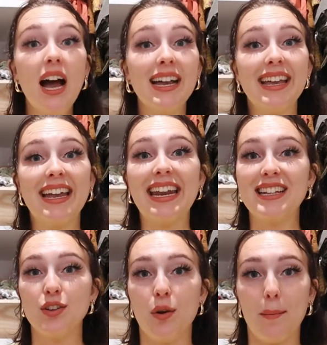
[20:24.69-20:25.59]
Again,
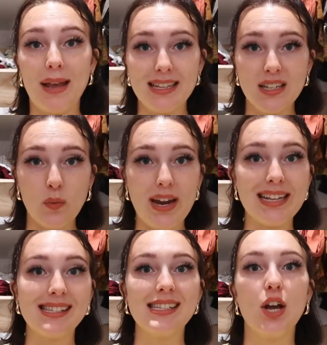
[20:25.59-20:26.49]
it's an amazing way
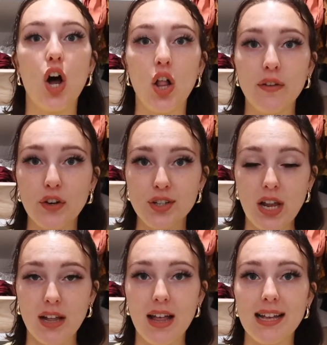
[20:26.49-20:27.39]
to see all of your
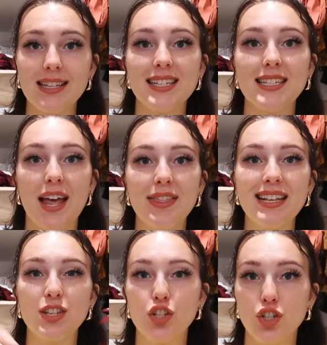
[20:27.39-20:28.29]
sunglasses.
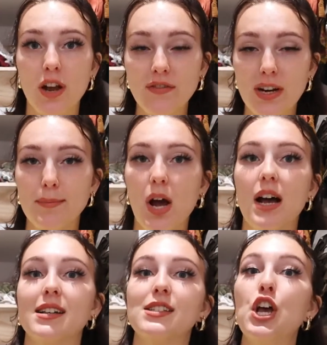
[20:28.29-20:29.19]
Nothing's shoved in a
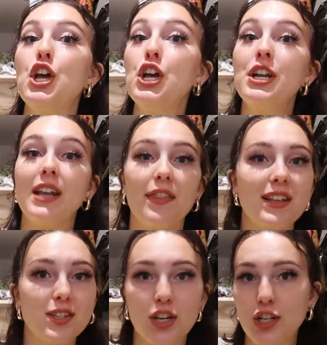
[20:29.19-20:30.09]
box.
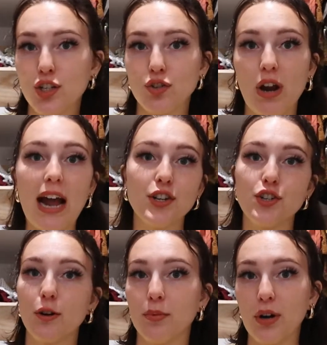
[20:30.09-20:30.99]
Nothing's getting
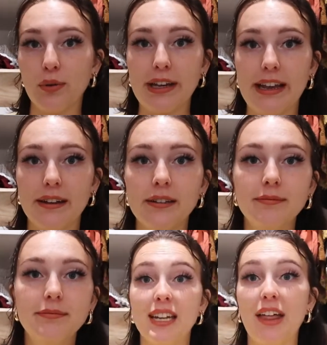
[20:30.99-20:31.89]
scratched or broken.
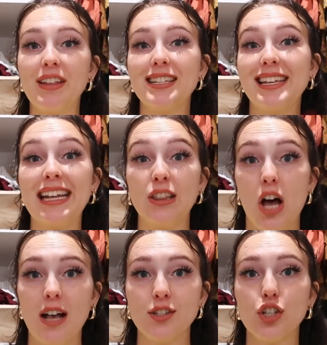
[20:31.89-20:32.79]
Nothing's getting
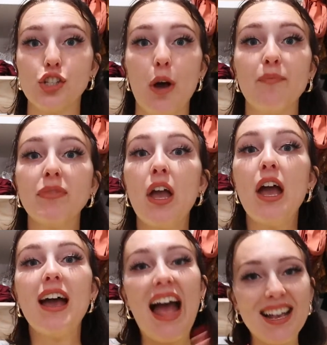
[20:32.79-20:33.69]
lost. So
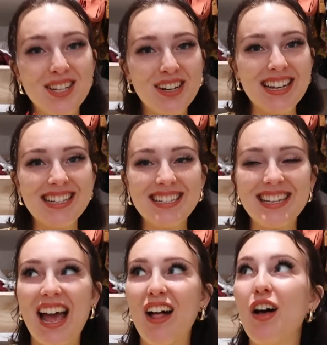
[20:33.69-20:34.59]
as you guys can
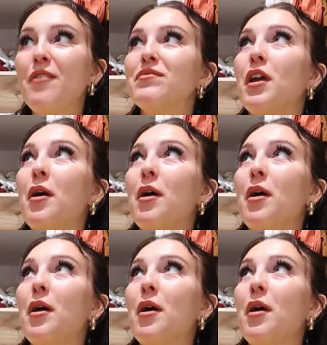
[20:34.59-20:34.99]
tell,